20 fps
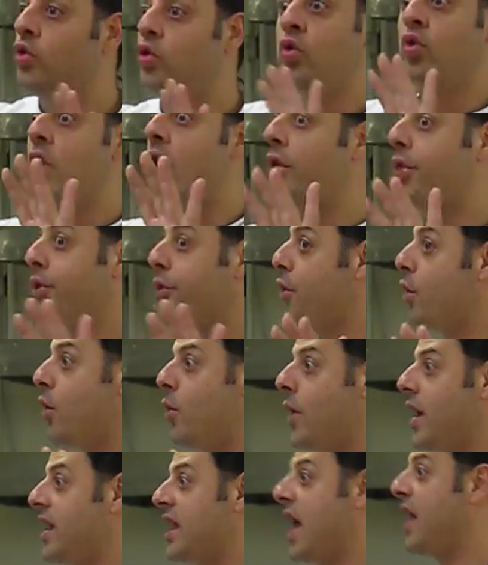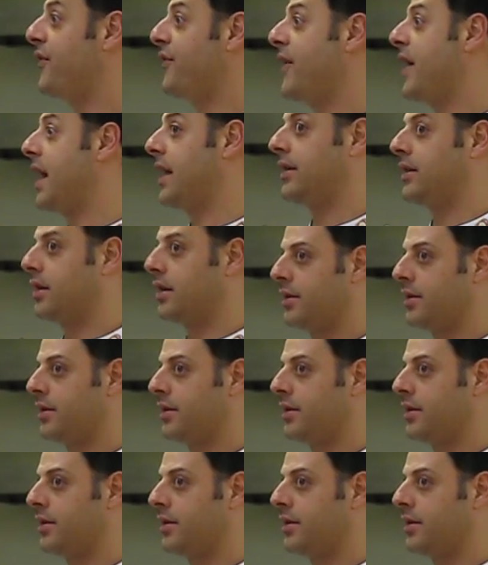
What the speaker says: Do not throw away that fat.